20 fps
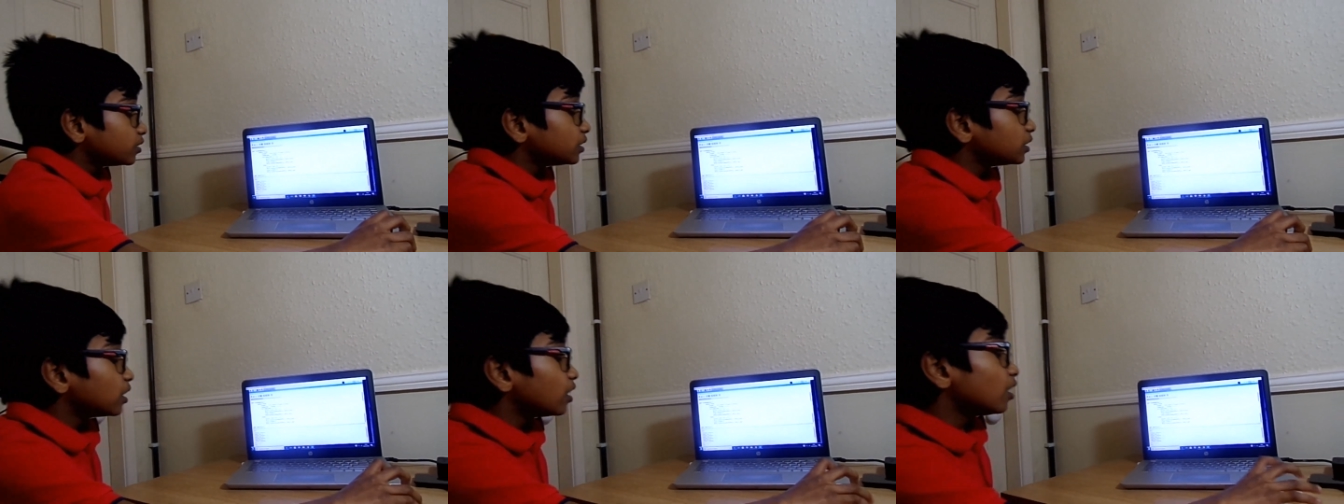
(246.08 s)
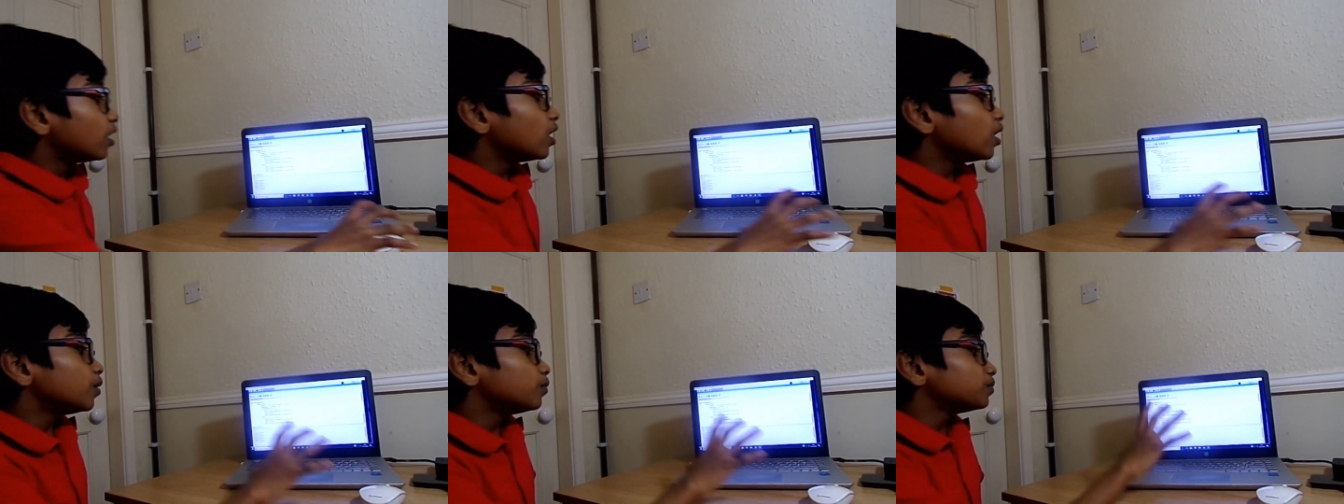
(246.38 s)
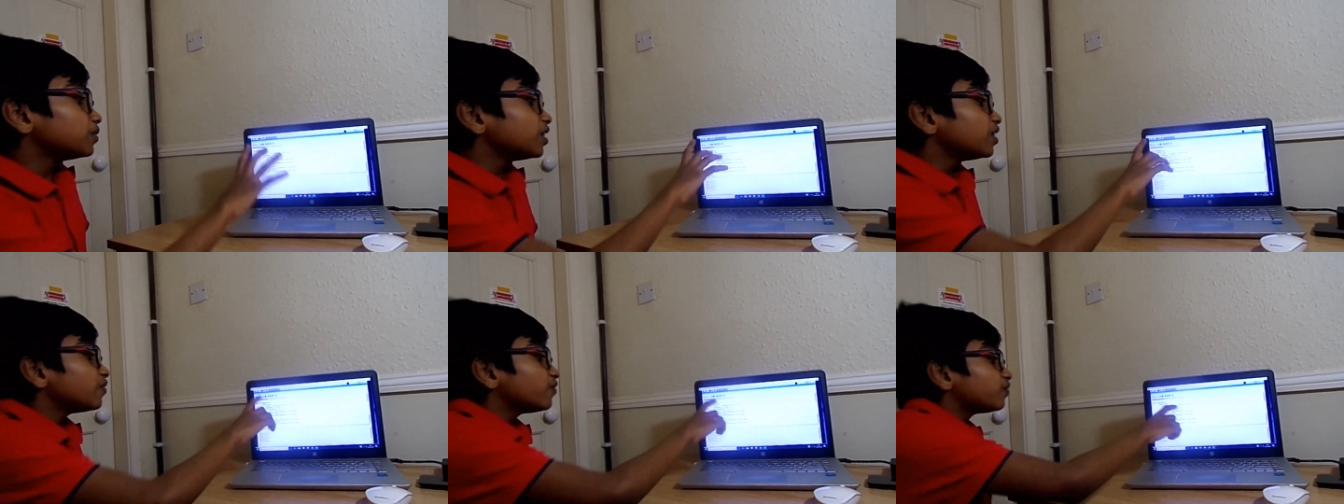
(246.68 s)

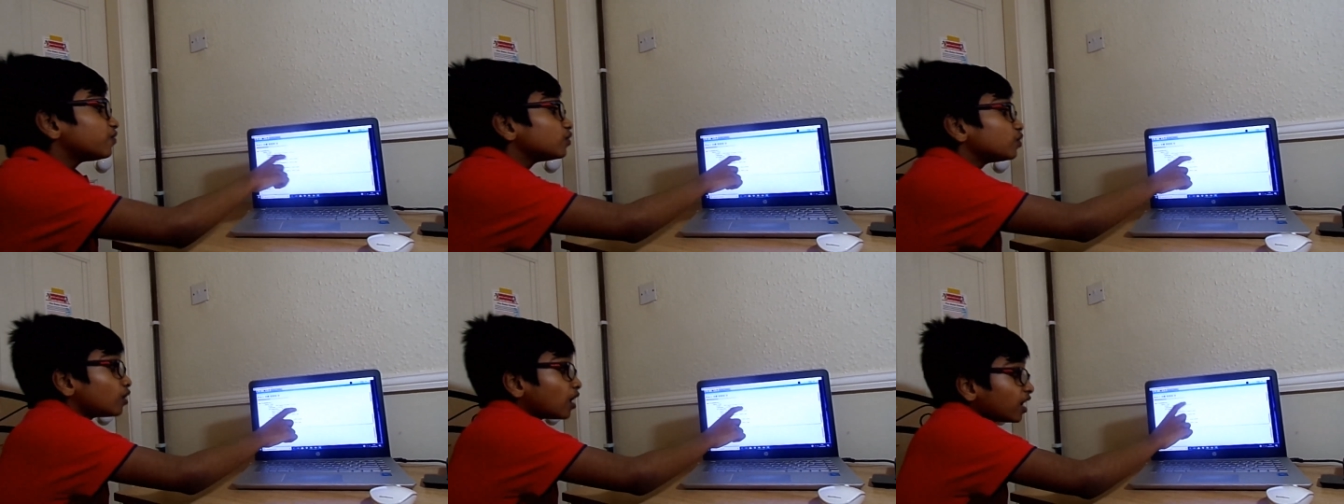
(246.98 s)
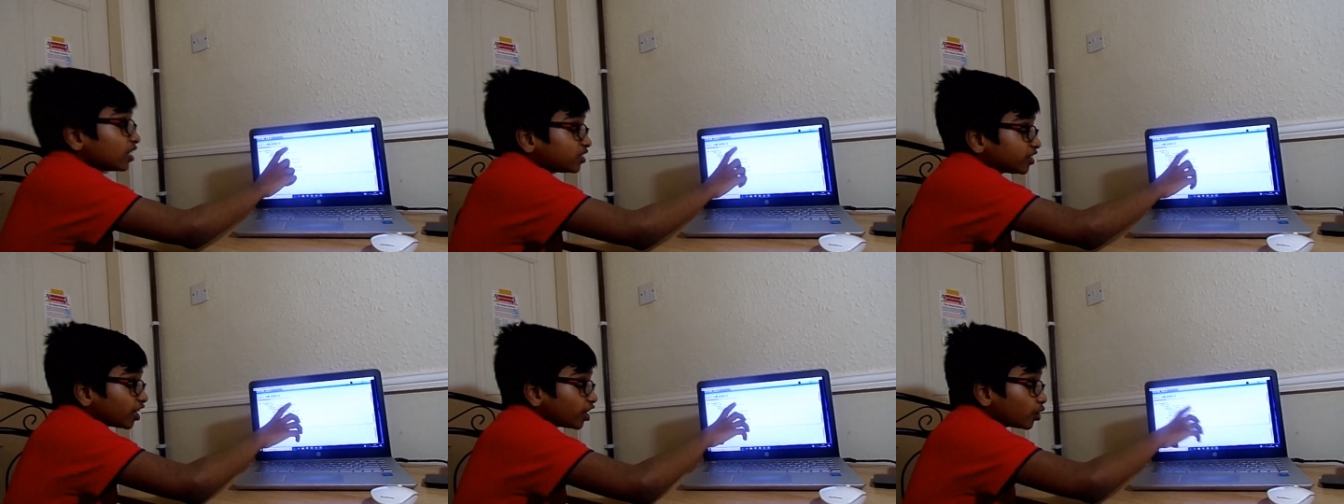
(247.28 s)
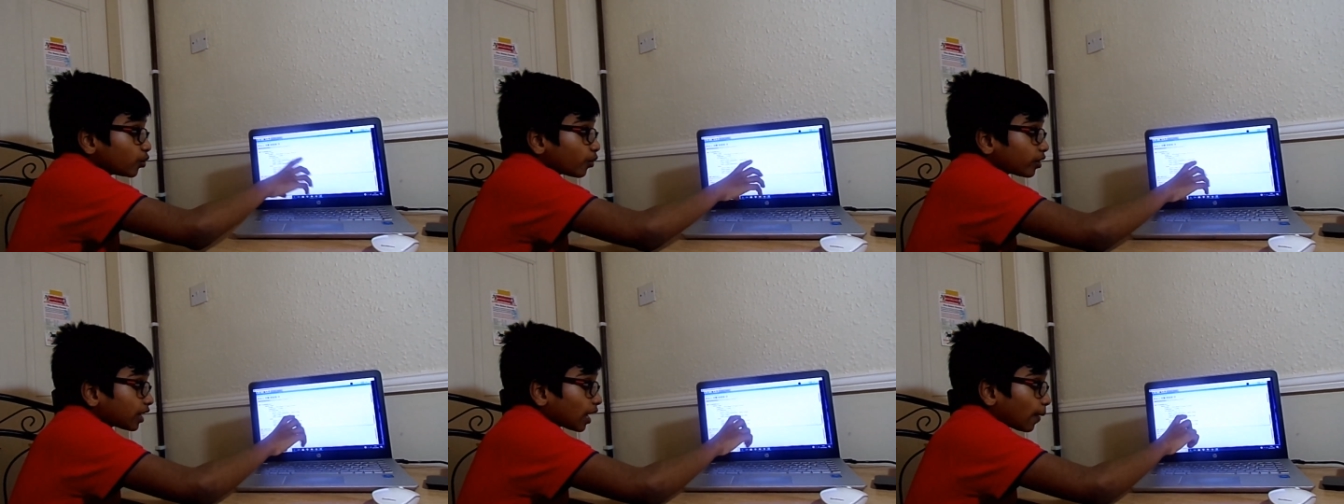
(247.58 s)
If I'll tell
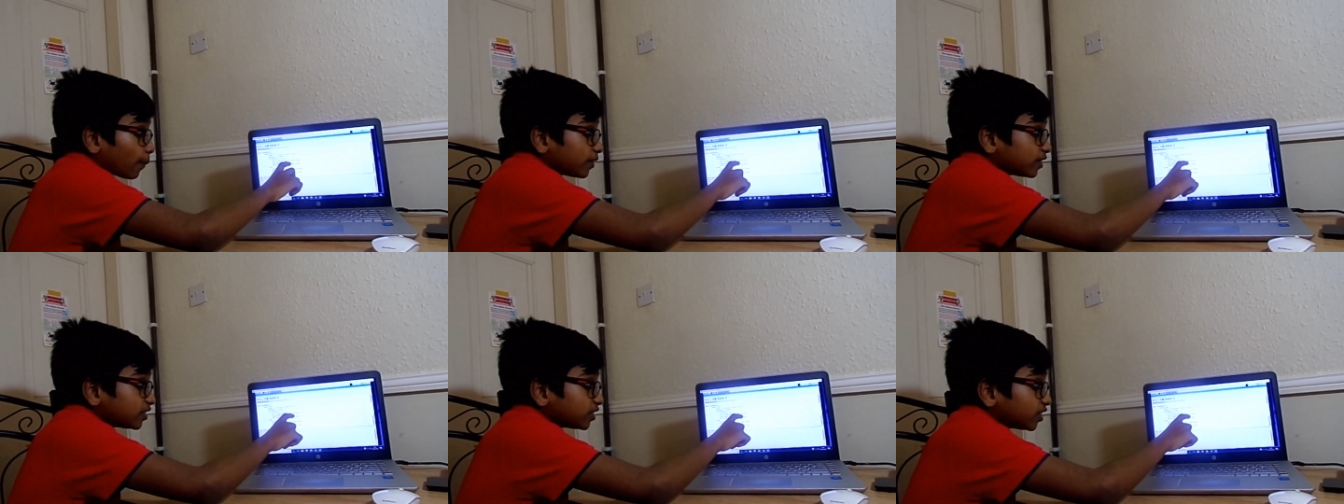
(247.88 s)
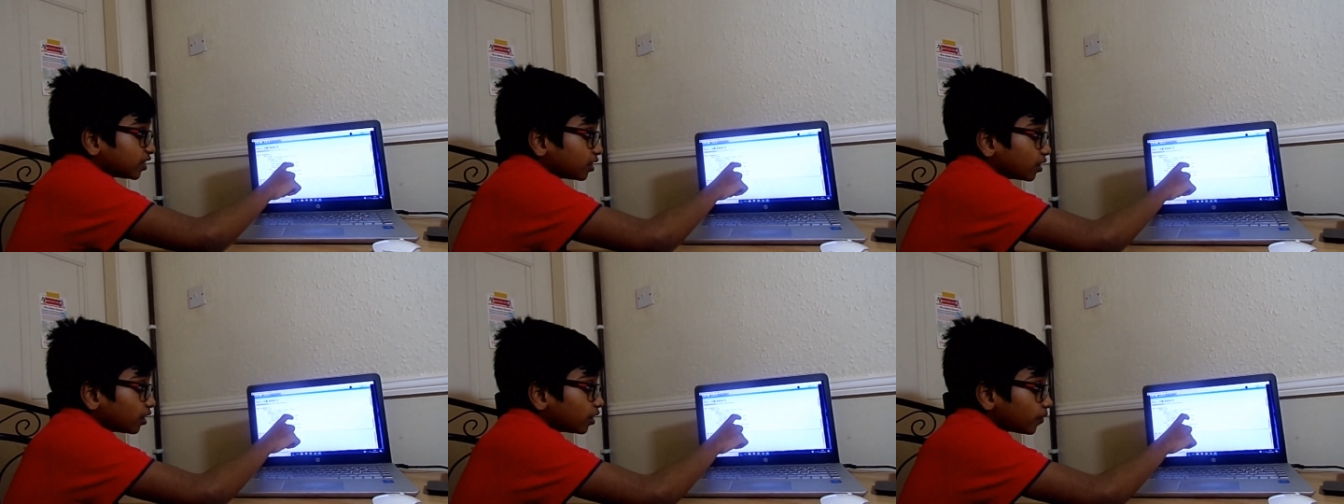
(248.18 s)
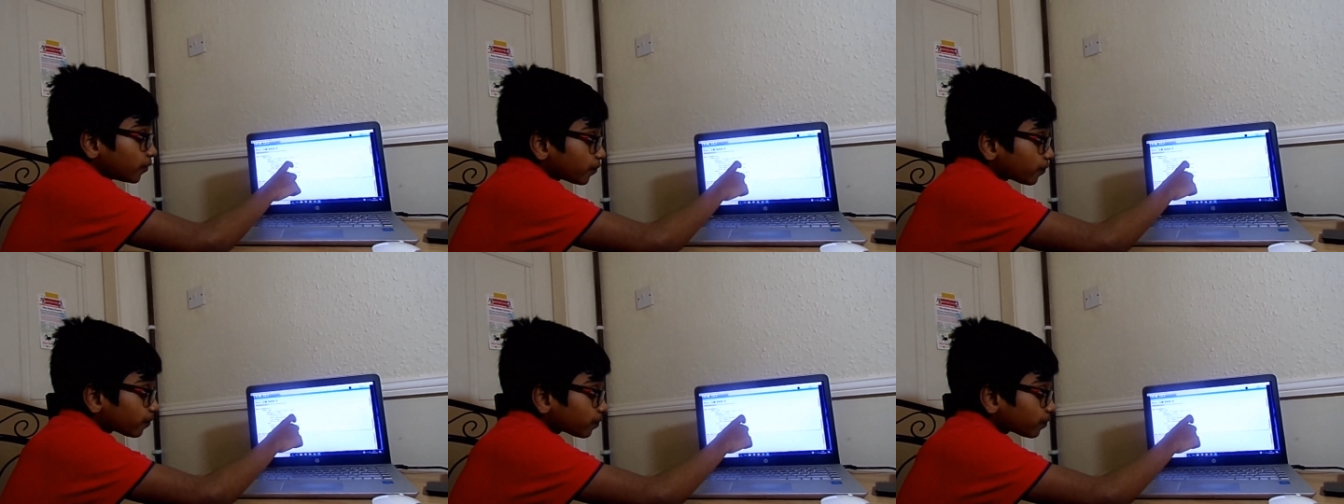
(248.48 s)
you what happens here.